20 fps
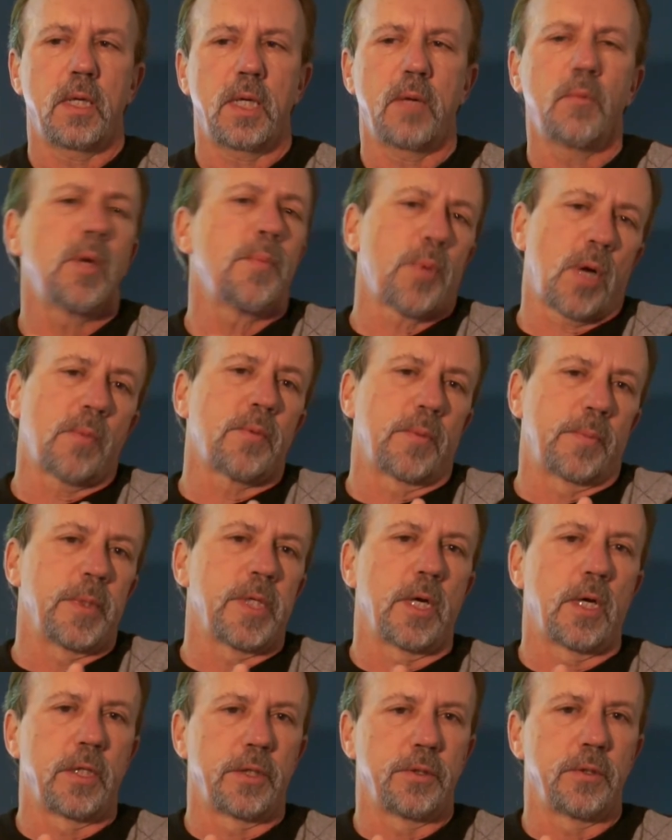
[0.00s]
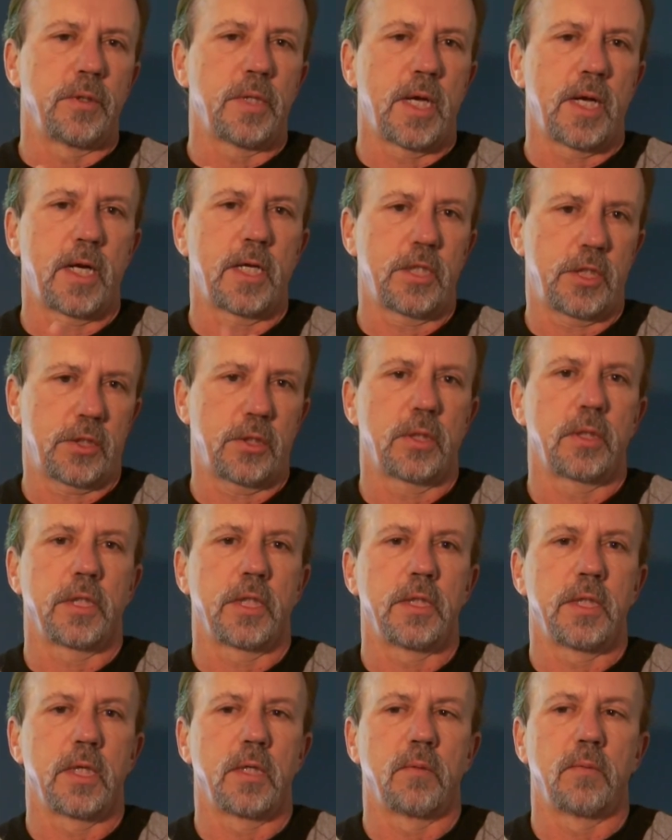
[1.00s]
And we probably all do that. I
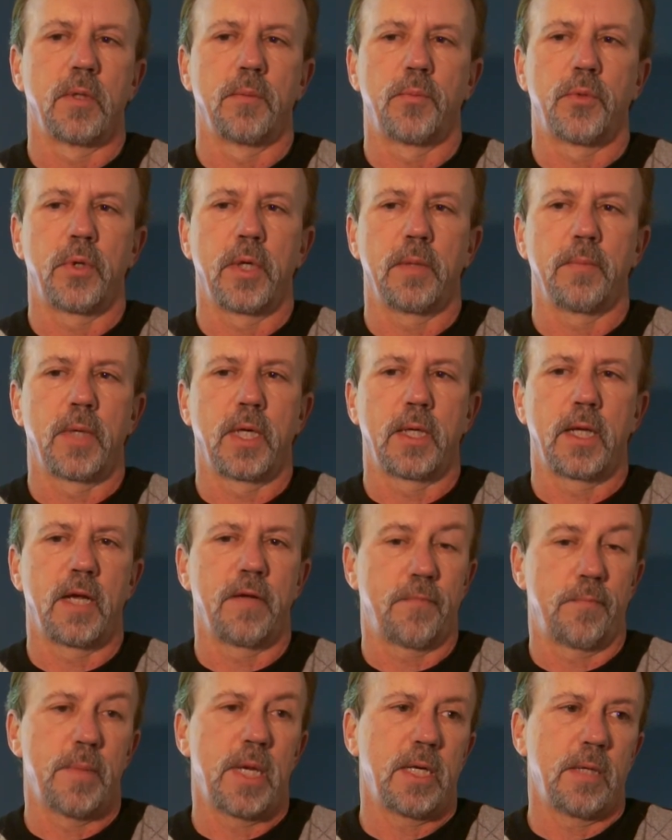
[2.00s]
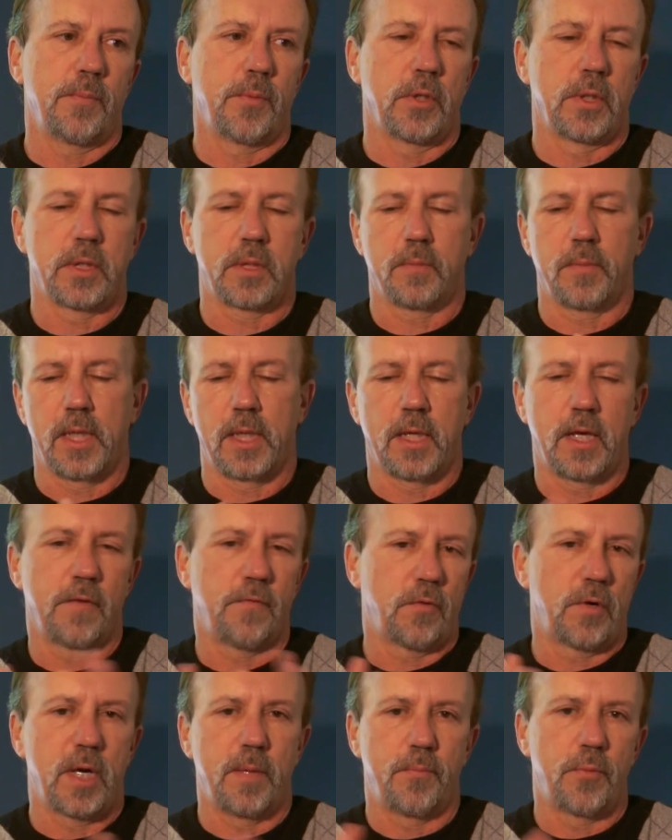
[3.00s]
certainly did at one point in my life, many points in my
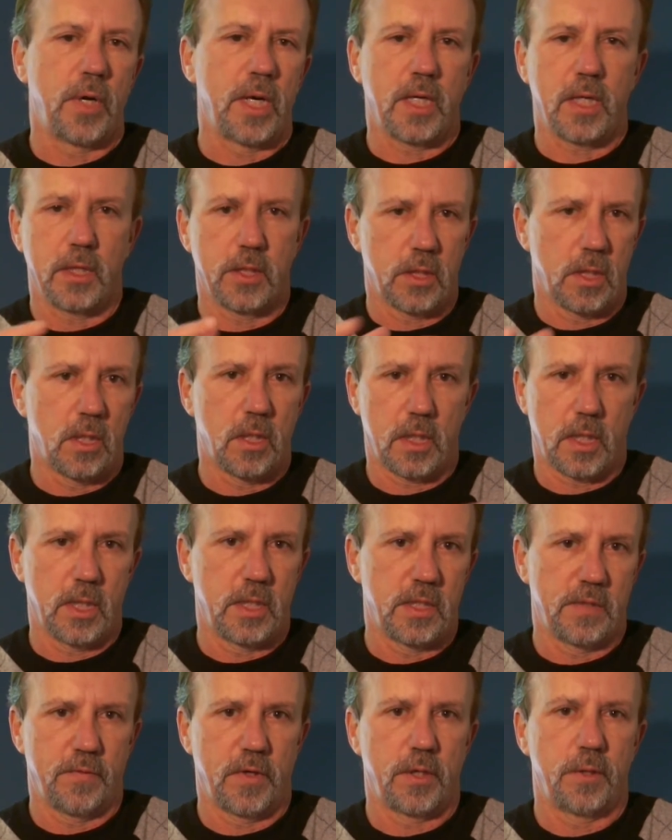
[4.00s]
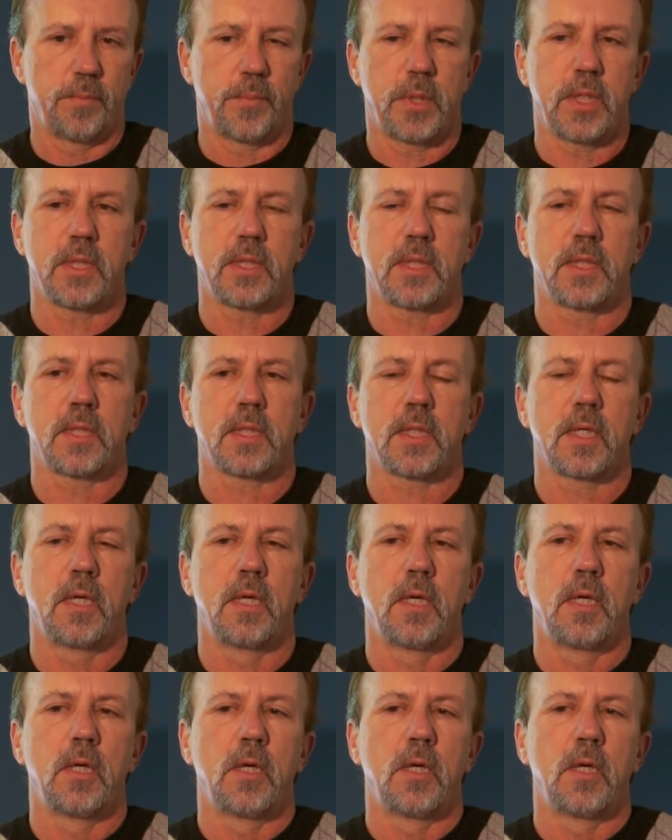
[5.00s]
life, where I break into all kinds of other pieces.